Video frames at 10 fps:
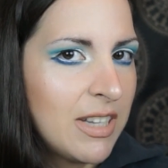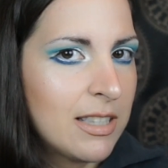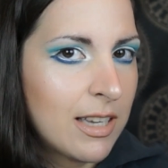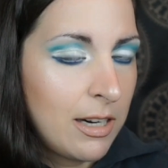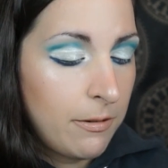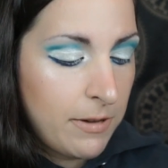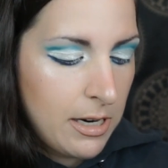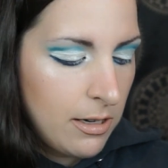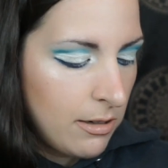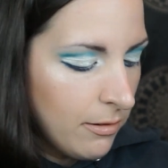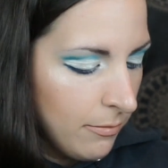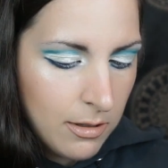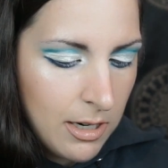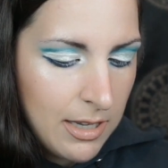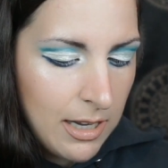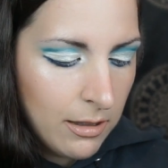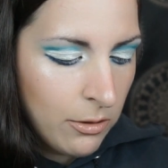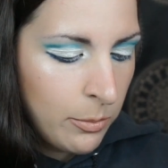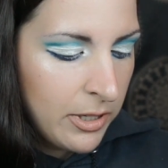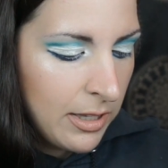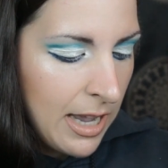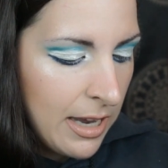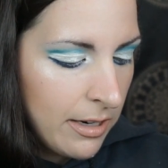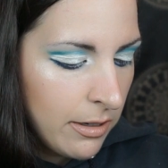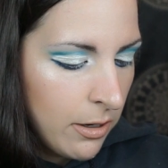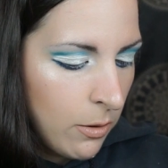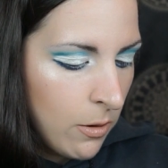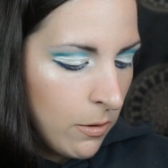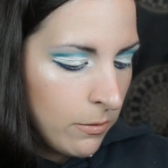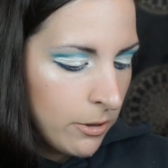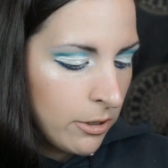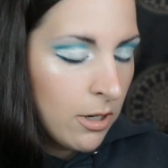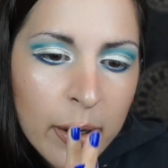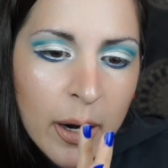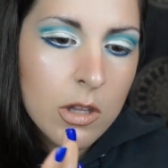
It's getting faded. I'm gonna take a little bit of that and go over